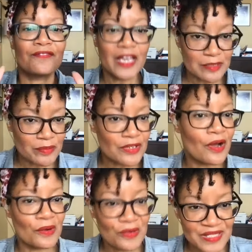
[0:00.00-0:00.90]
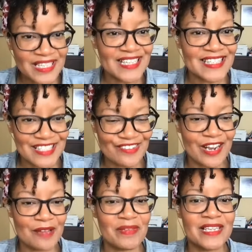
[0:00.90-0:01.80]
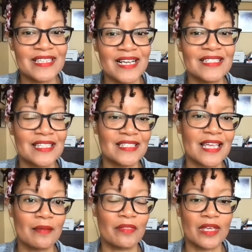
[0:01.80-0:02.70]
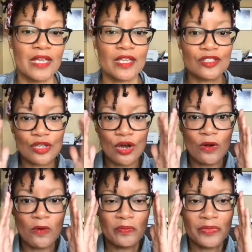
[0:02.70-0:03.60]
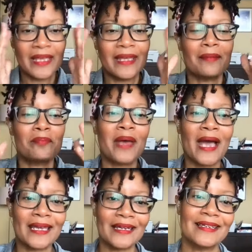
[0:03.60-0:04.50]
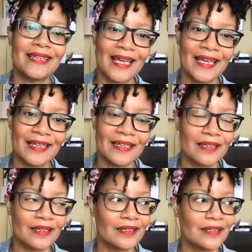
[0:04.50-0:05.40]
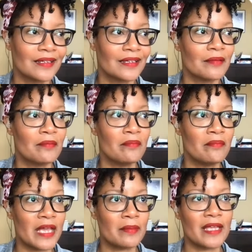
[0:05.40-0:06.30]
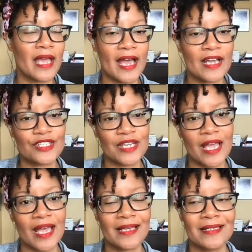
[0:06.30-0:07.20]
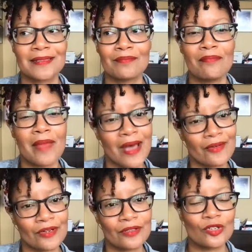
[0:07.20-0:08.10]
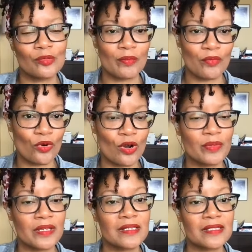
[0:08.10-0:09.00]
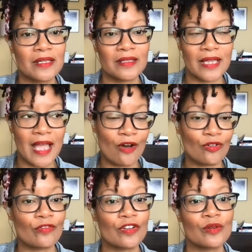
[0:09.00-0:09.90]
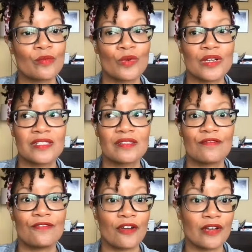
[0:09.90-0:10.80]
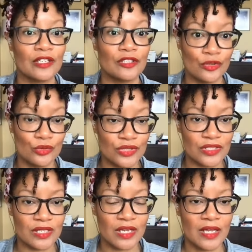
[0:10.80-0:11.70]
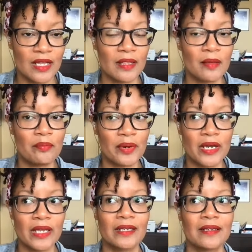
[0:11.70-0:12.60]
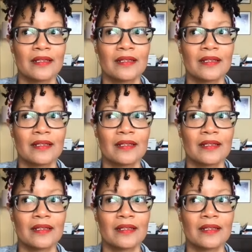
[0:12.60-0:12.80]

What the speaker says: Facebook owns Instagram. It does the same thing. So back in the day, maybe hashtags mattered a little bit more because the algorithm was very loose, but